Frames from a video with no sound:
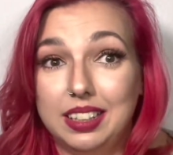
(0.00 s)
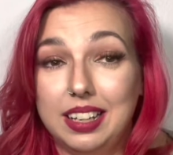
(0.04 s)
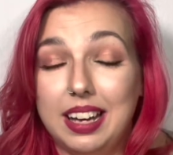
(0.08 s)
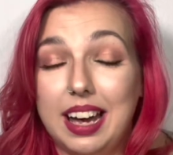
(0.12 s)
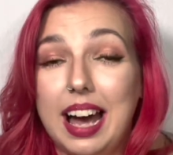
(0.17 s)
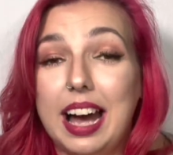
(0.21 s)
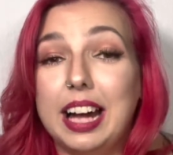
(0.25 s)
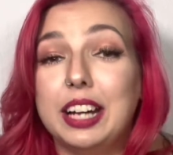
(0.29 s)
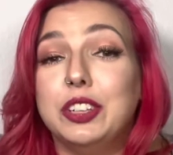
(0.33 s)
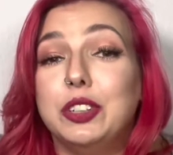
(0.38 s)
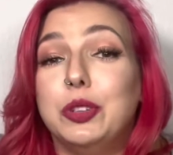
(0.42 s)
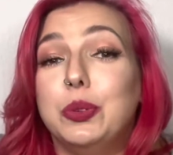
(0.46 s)

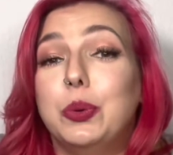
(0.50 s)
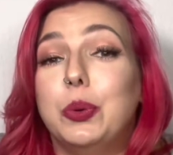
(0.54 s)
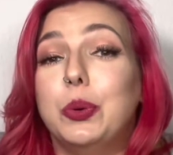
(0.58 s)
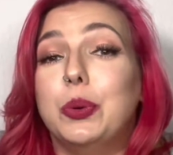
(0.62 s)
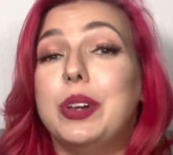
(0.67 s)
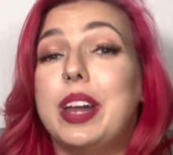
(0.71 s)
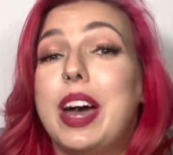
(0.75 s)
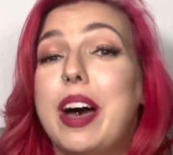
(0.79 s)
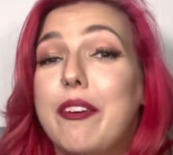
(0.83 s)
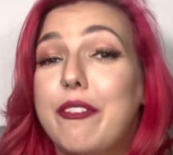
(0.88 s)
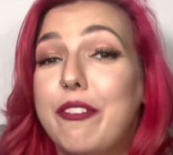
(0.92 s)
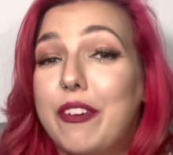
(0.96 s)
and you will
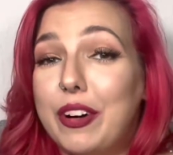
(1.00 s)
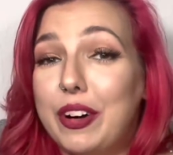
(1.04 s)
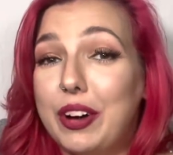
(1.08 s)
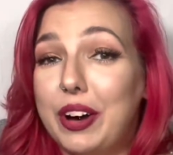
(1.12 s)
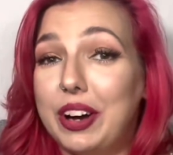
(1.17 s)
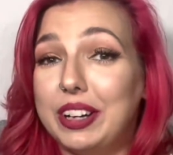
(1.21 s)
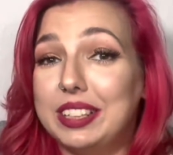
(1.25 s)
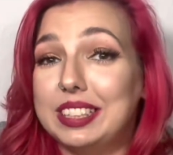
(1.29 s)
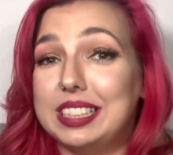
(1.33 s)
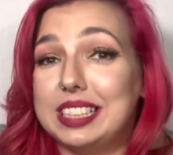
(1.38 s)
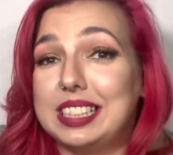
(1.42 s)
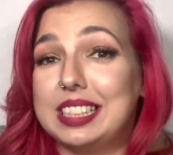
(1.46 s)
never
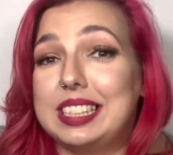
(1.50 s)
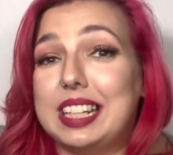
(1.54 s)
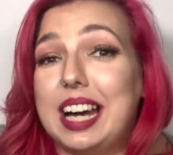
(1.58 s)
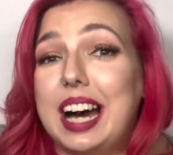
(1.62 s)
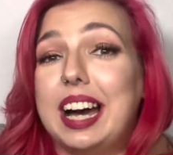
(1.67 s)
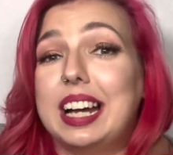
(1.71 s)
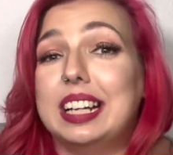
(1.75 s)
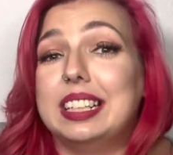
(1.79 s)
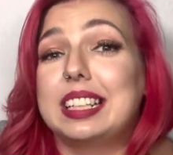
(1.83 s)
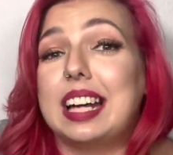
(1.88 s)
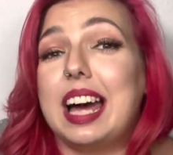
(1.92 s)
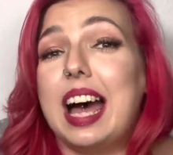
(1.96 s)

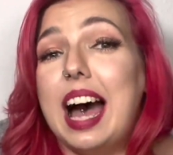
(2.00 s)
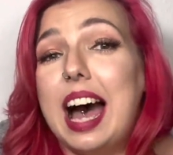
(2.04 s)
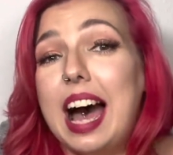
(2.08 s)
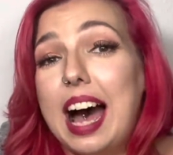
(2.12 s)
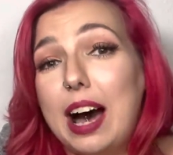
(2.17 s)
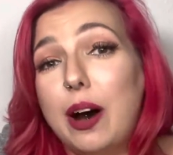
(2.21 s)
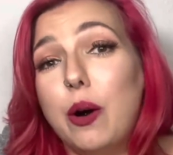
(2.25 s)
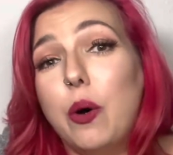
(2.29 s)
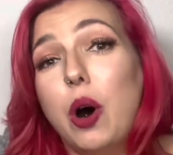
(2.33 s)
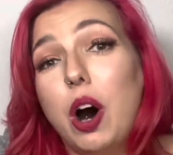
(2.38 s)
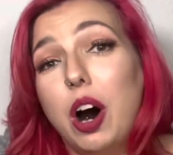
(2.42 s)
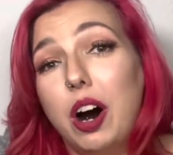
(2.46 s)
understand
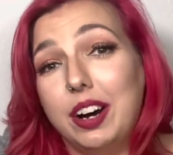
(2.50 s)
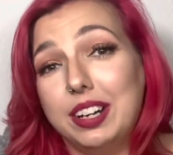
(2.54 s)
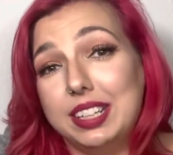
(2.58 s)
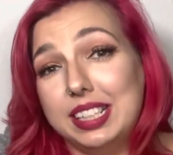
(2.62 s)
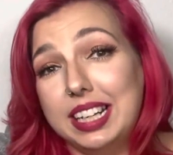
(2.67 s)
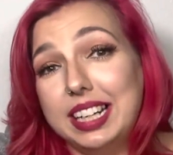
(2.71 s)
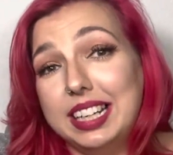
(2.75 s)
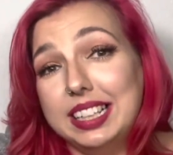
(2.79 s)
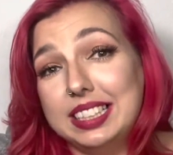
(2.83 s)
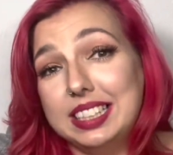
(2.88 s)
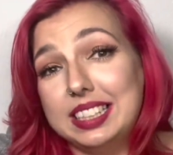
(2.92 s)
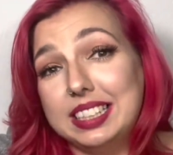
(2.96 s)
how hard it
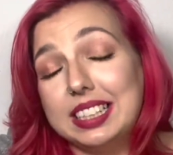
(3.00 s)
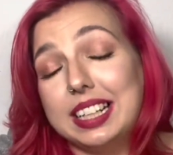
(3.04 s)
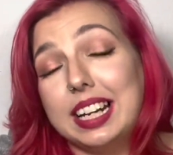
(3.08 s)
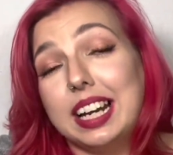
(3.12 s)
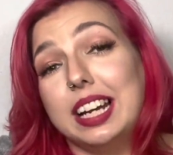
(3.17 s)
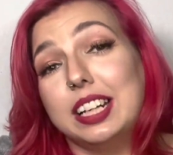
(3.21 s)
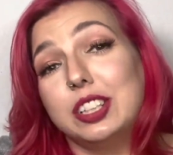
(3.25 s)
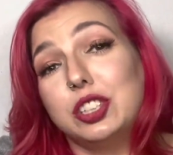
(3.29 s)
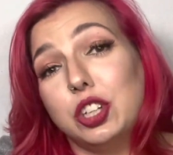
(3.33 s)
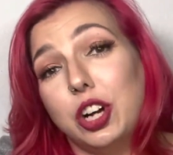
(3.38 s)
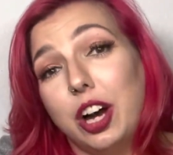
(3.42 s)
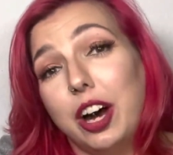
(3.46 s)
is to get
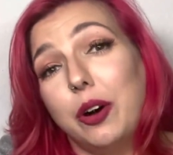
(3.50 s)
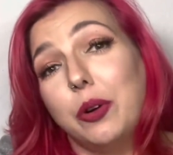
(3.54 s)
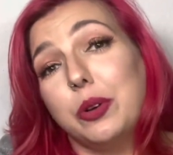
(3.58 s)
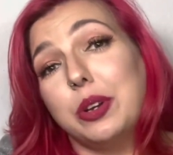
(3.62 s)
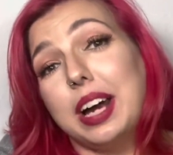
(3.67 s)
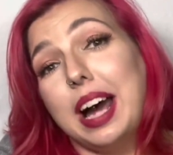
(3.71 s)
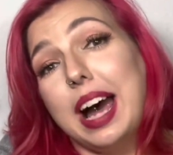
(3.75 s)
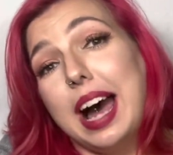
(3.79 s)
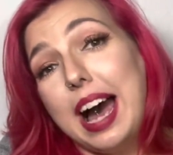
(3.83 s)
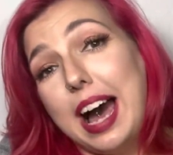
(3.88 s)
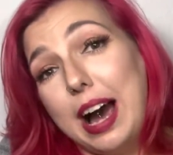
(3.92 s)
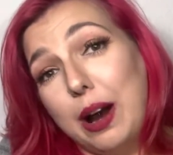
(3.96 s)
a child
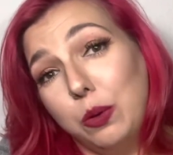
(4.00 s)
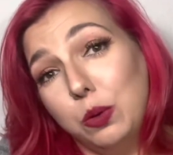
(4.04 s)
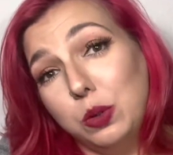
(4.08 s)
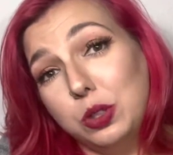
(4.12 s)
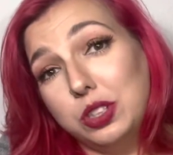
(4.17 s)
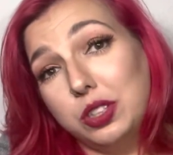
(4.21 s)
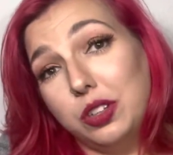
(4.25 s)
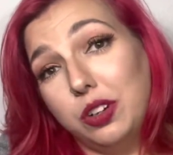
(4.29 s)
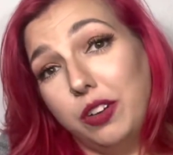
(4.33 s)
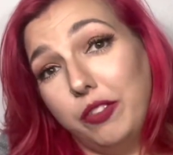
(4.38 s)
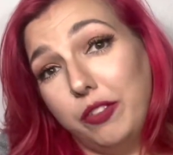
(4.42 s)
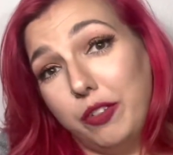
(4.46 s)
out
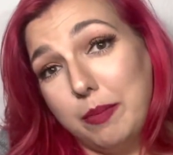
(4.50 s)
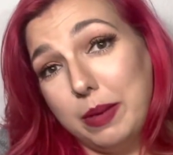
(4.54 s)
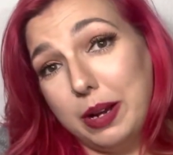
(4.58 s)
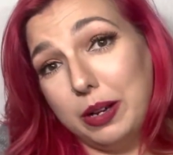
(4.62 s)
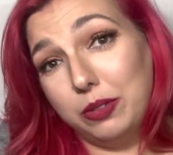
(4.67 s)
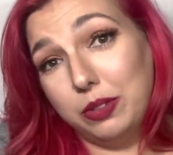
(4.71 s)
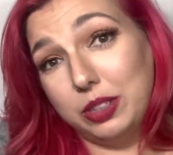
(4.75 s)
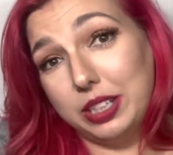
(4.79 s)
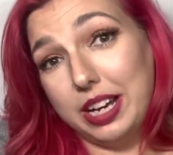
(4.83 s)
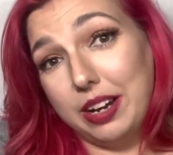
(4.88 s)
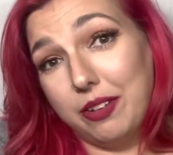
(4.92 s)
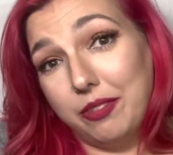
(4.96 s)
of a
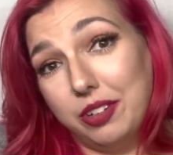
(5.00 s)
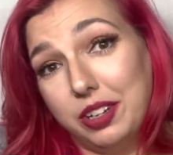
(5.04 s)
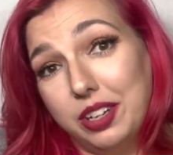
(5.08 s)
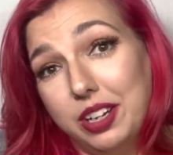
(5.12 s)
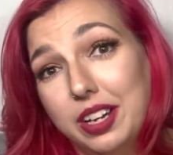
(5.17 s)
meltdown.